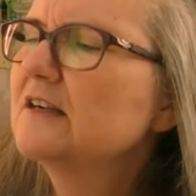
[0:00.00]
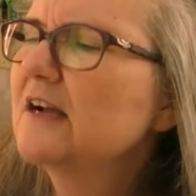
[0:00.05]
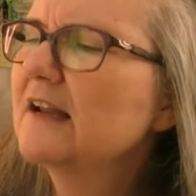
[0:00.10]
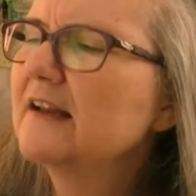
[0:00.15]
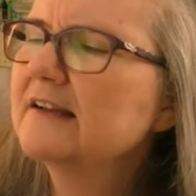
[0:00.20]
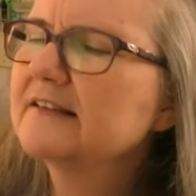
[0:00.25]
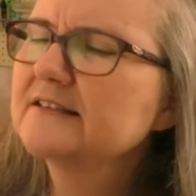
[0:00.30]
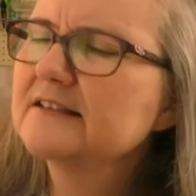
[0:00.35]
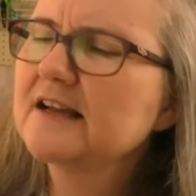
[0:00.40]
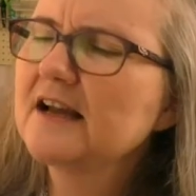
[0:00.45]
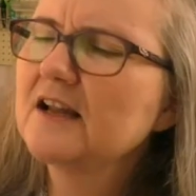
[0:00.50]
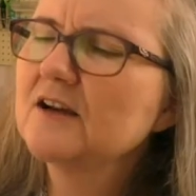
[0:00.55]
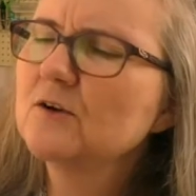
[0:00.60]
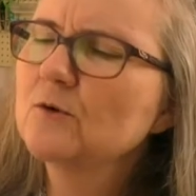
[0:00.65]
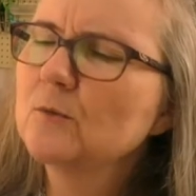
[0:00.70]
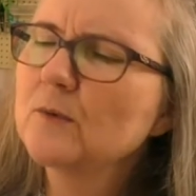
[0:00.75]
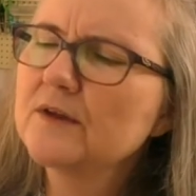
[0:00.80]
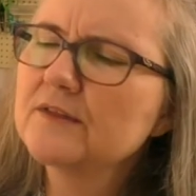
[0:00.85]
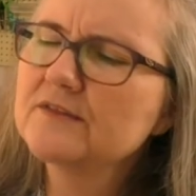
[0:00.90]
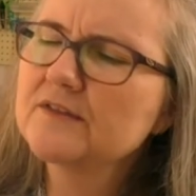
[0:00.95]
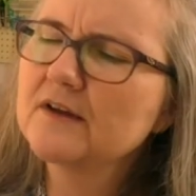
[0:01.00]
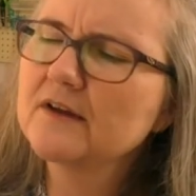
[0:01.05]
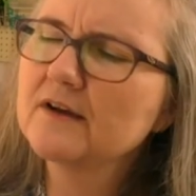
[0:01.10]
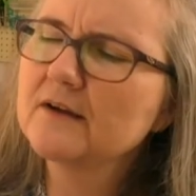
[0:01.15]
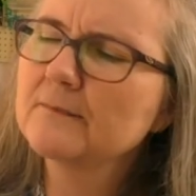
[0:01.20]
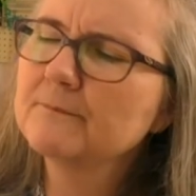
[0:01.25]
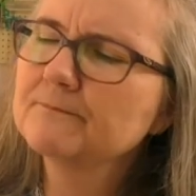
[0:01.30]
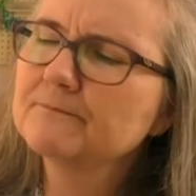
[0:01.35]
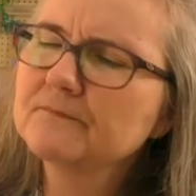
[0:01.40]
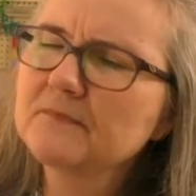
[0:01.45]
I like to color with uh,
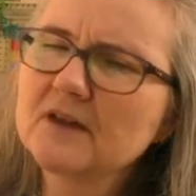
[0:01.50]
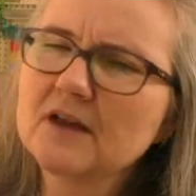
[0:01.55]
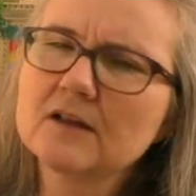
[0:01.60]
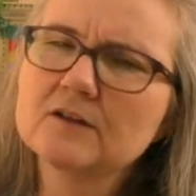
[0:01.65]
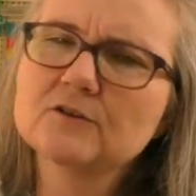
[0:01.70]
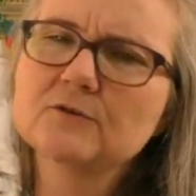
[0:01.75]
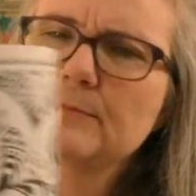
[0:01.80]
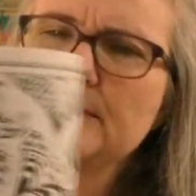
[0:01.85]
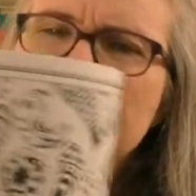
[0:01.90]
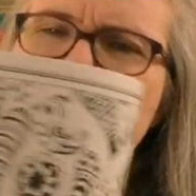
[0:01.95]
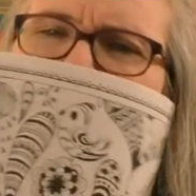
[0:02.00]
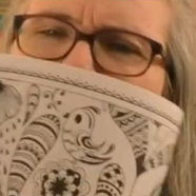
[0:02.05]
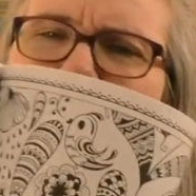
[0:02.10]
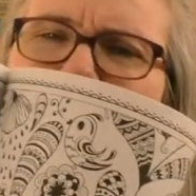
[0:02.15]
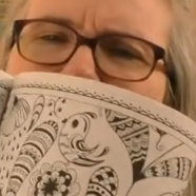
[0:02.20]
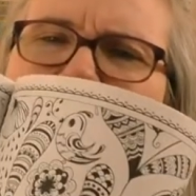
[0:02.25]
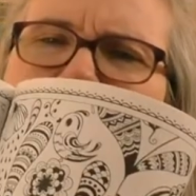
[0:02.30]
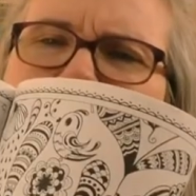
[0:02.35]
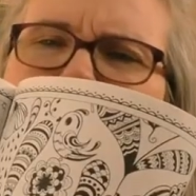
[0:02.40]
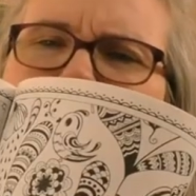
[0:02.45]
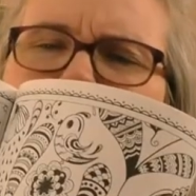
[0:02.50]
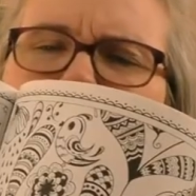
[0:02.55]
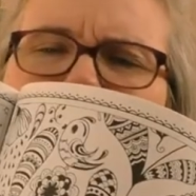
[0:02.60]
colored pencils.